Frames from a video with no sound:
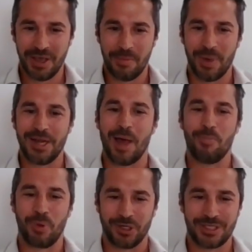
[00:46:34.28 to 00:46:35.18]
by
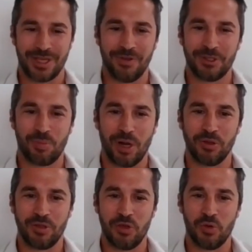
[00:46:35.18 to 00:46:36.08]
numbers, I think the
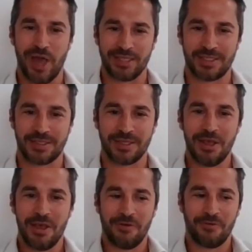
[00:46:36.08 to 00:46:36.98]
Brotherhood in the US,
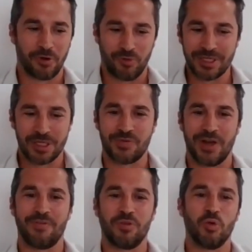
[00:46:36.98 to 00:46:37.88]
for reasons
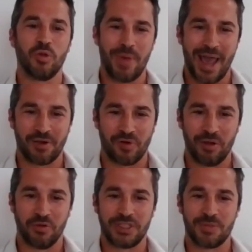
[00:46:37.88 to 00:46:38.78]
that have to do with the
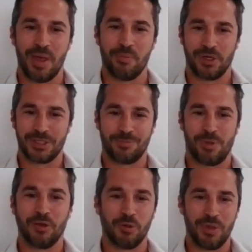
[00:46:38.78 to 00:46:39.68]
background of its members,
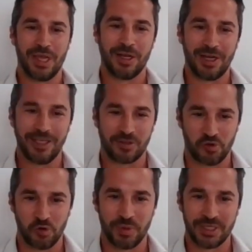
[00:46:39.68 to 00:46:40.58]
Brotherhood being an elite
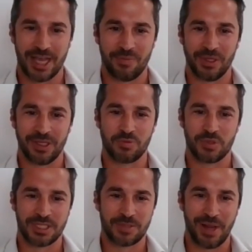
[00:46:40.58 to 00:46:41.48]
group, as Ahmed
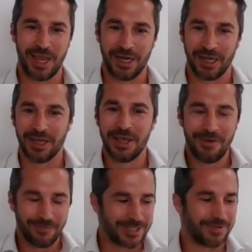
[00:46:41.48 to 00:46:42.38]
was explaining,
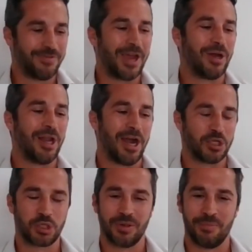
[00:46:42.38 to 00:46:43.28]
there's a very
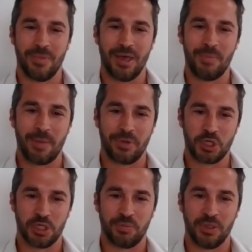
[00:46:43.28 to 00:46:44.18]
large
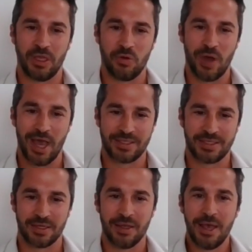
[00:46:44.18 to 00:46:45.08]
membership in the
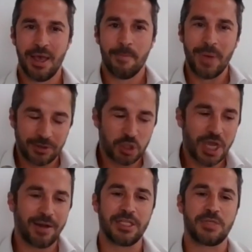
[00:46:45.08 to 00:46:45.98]
US. But
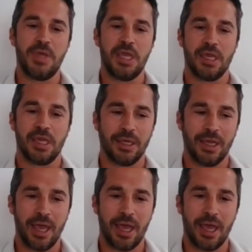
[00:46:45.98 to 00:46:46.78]
generally speaking,